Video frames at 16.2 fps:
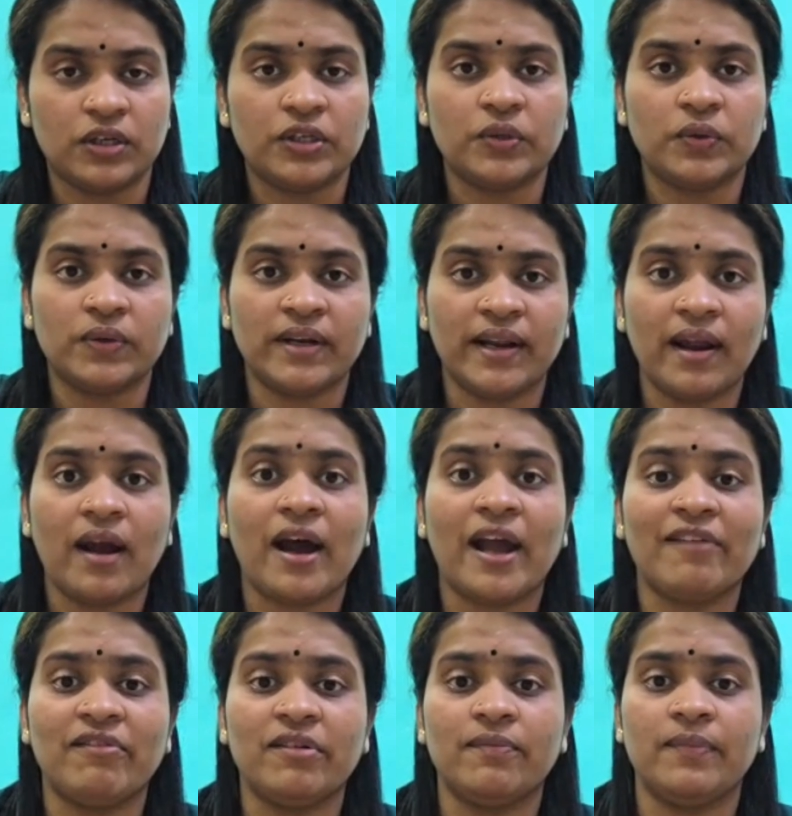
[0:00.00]
Today
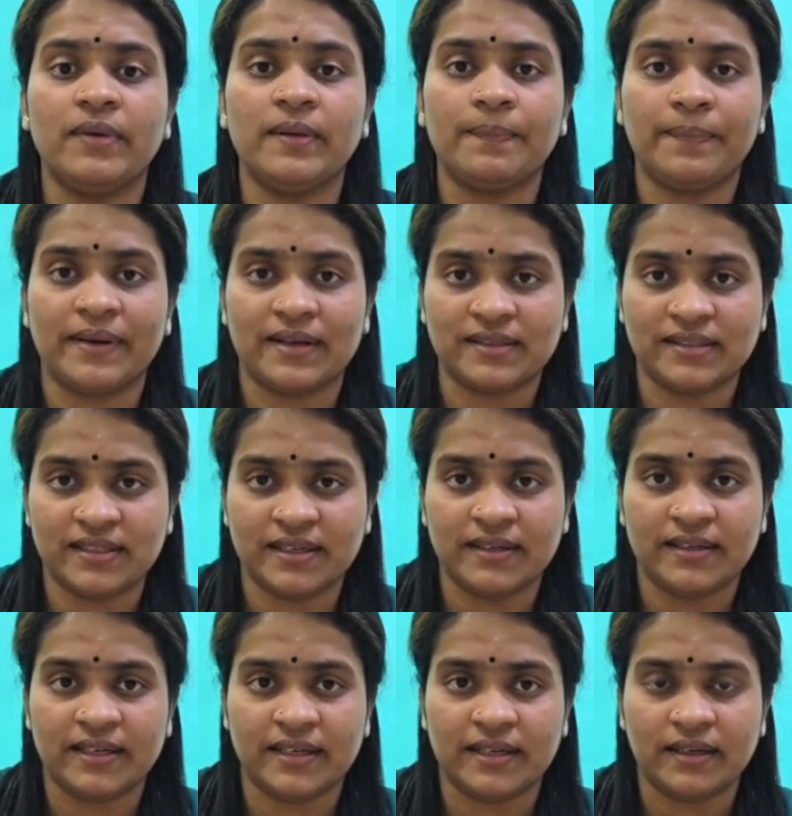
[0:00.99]
I will be
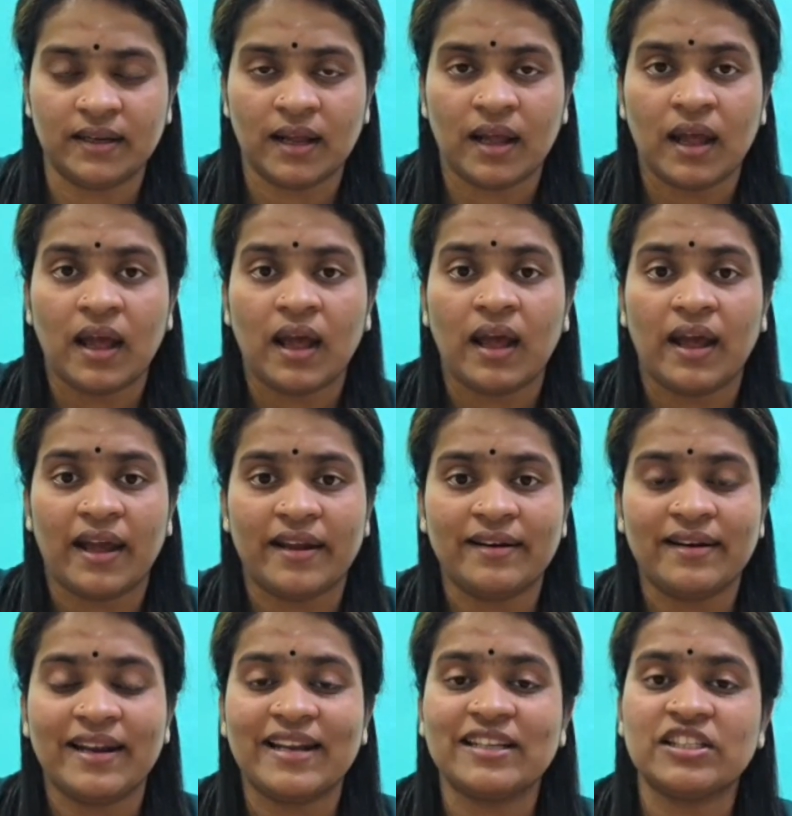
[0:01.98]
presenting
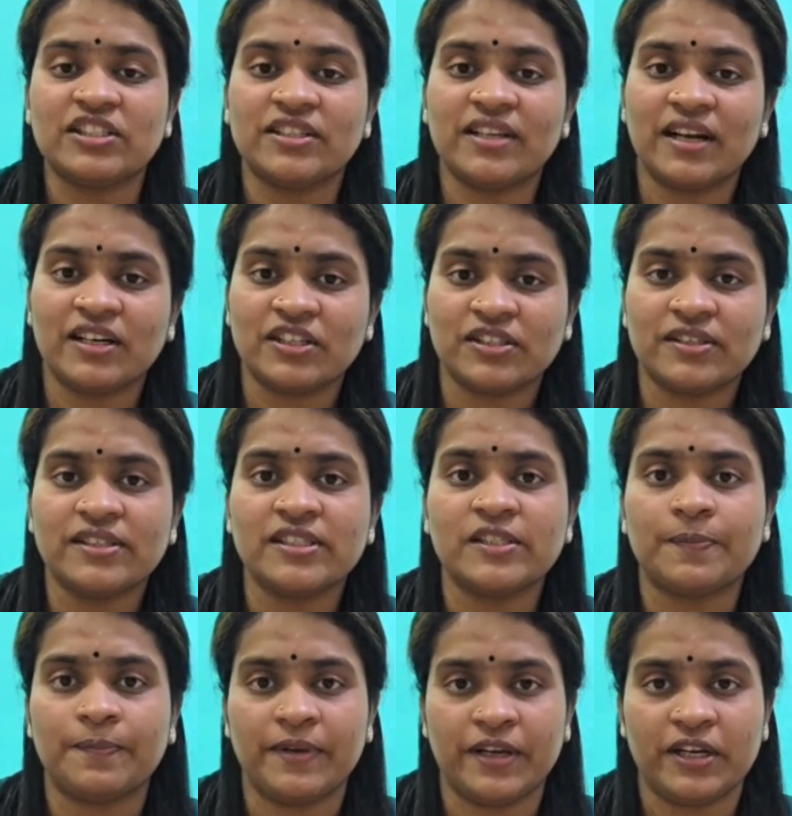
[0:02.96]
an instruction
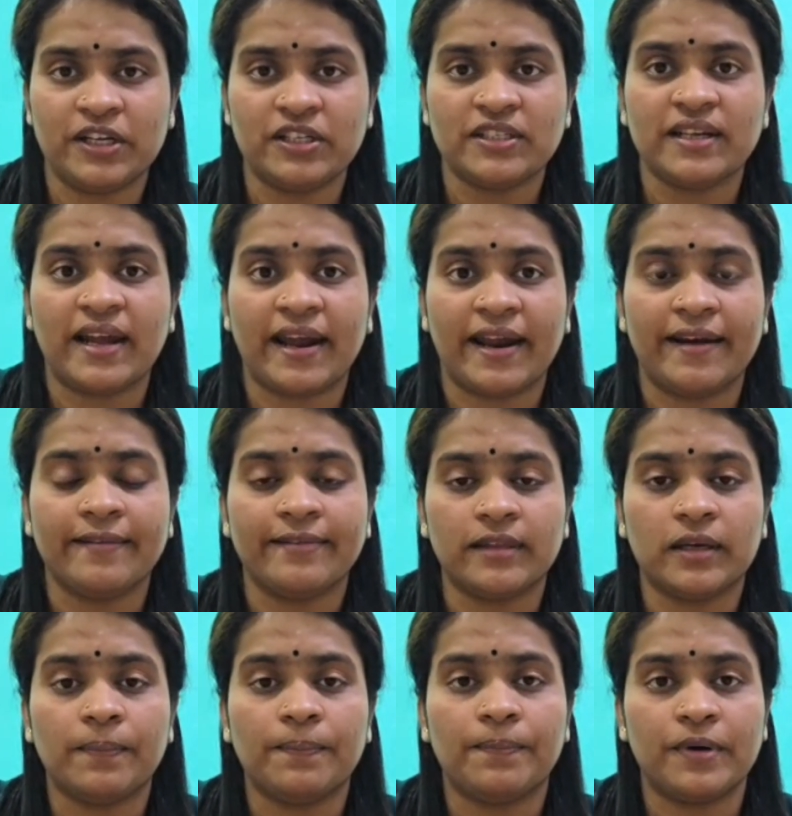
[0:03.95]
speech, and
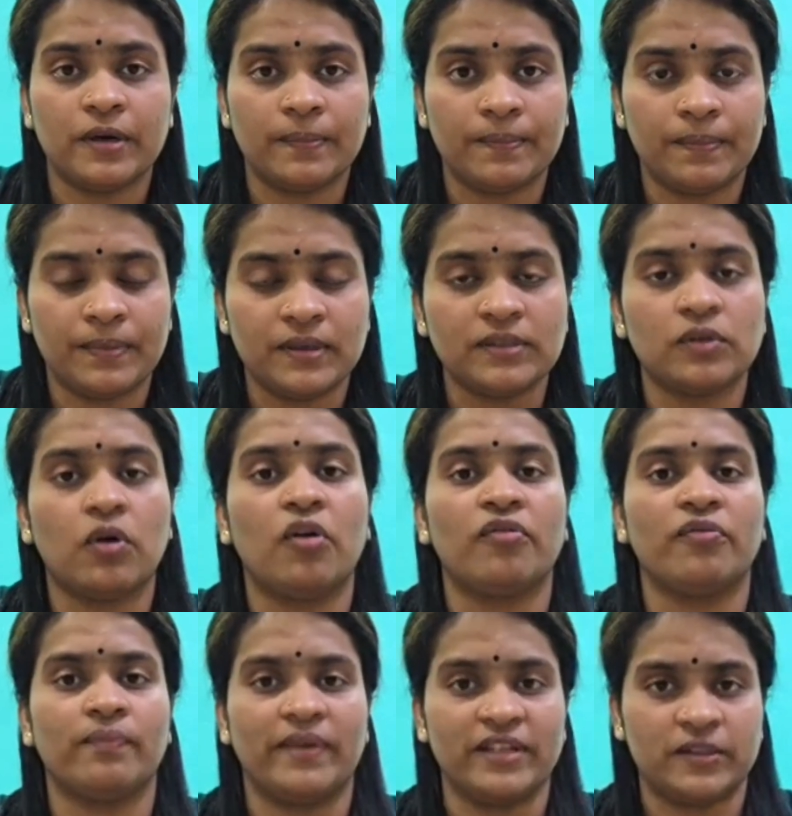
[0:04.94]
the purpose
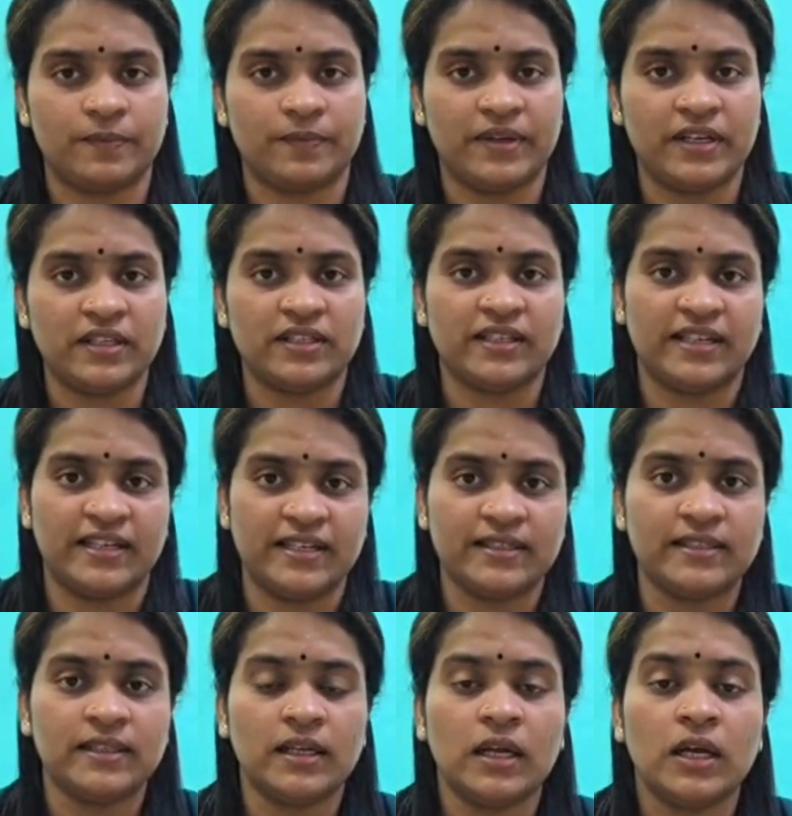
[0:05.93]
of my speech
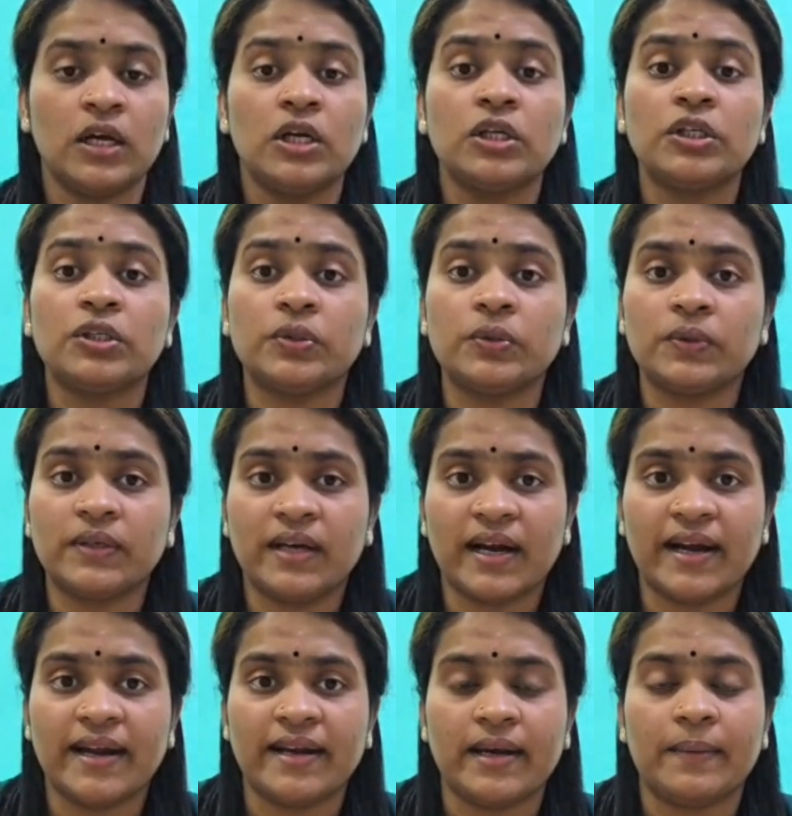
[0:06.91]
is to
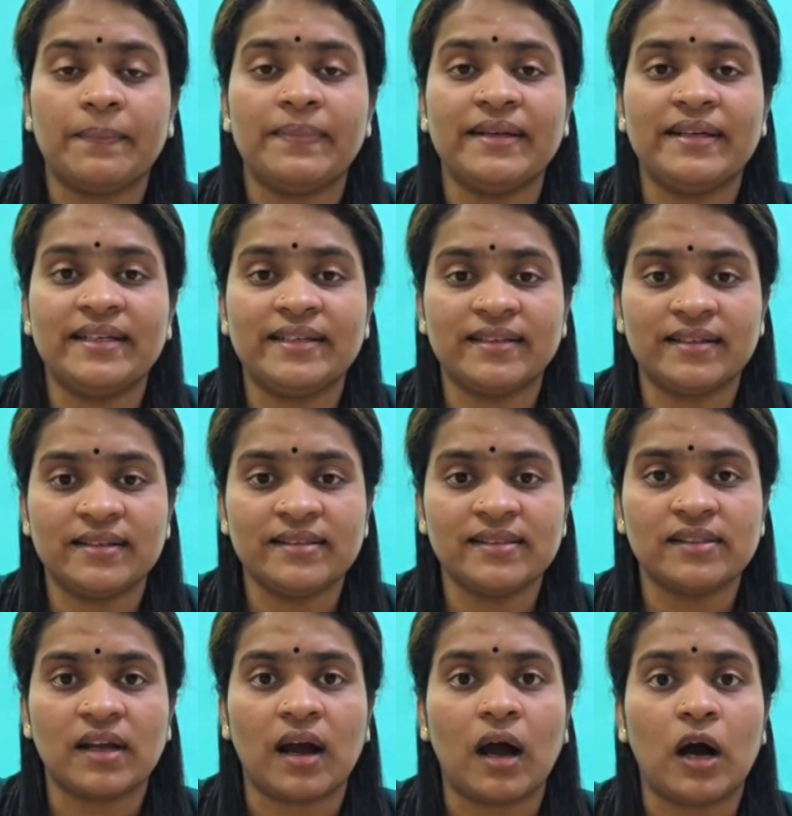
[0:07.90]
guide
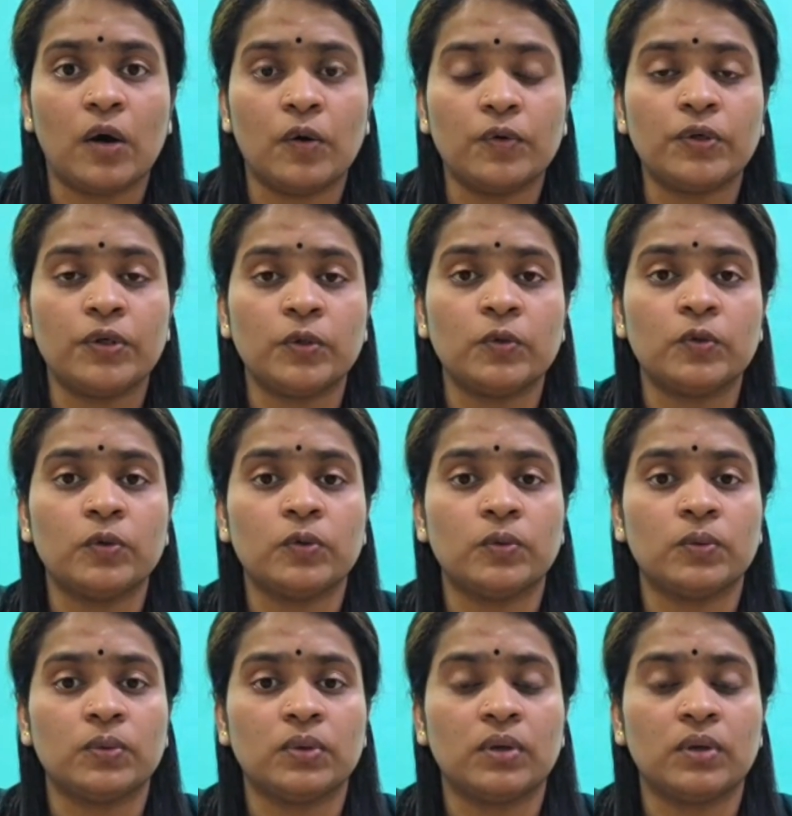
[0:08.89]
beginners how to